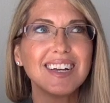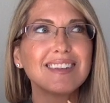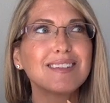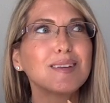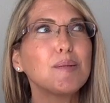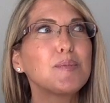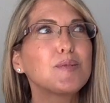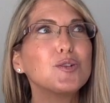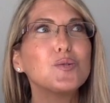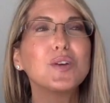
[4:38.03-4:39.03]
It's
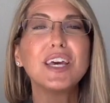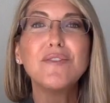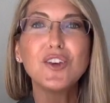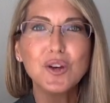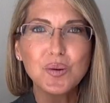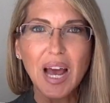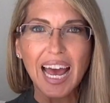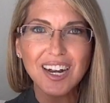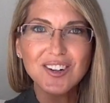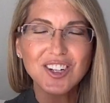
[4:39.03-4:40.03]
to give you
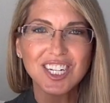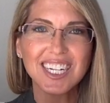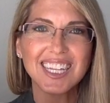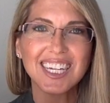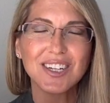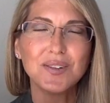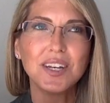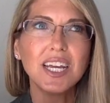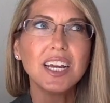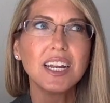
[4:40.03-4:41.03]
energy that you
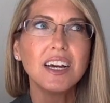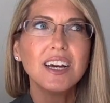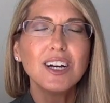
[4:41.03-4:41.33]
need.